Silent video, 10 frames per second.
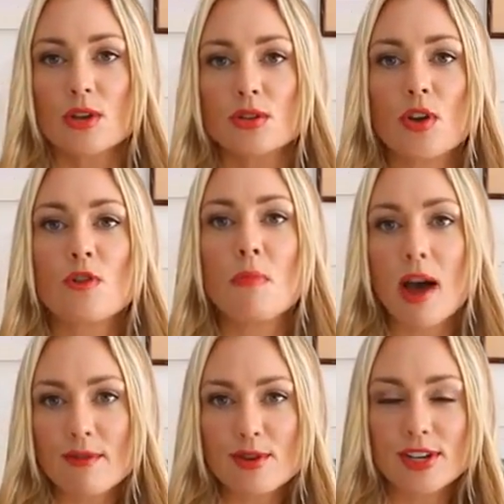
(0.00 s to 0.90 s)
So
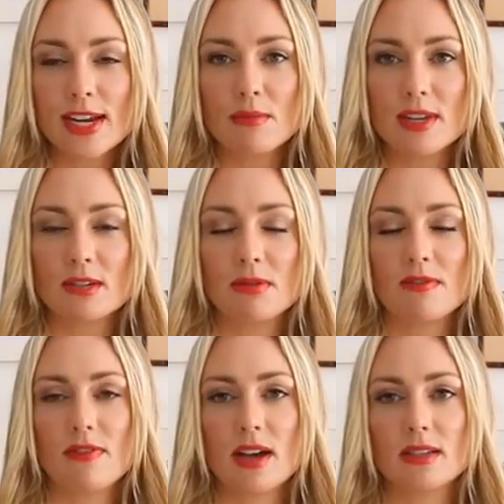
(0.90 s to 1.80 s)
my routine with
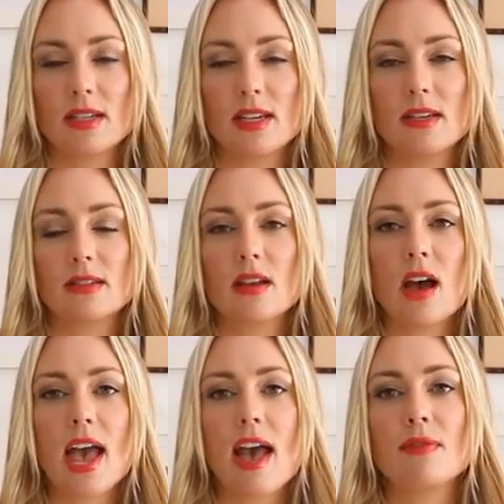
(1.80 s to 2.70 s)
intermittent fasting is
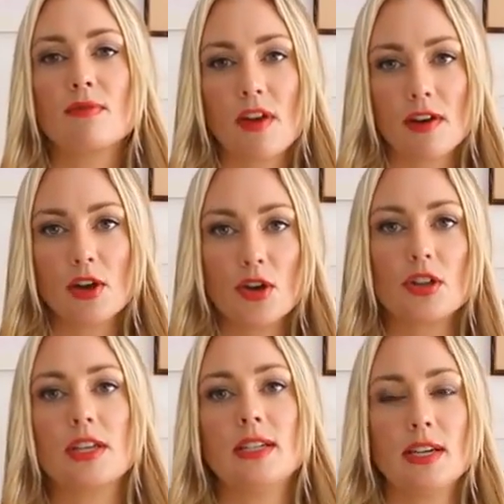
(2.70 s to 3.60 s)
I have a very
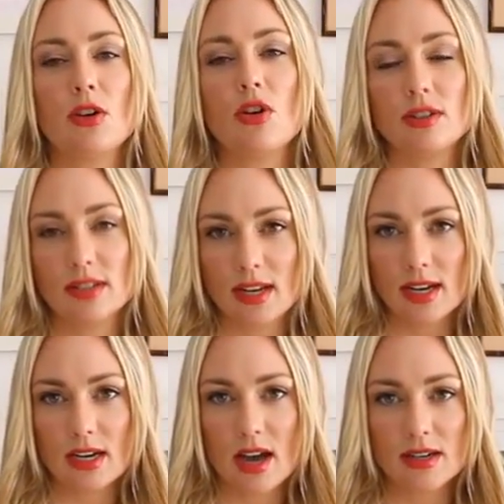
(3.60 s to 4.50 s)
early dinner on
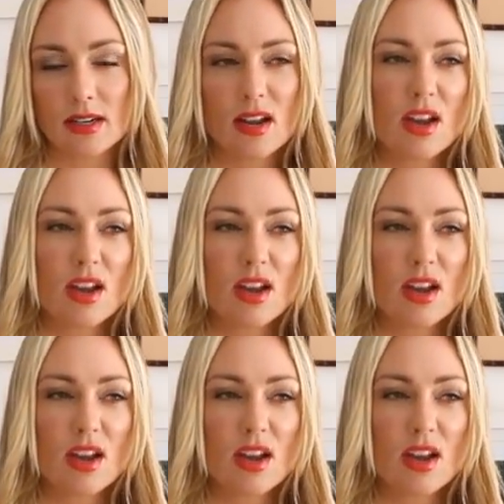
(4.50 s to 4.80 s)
Sunday night,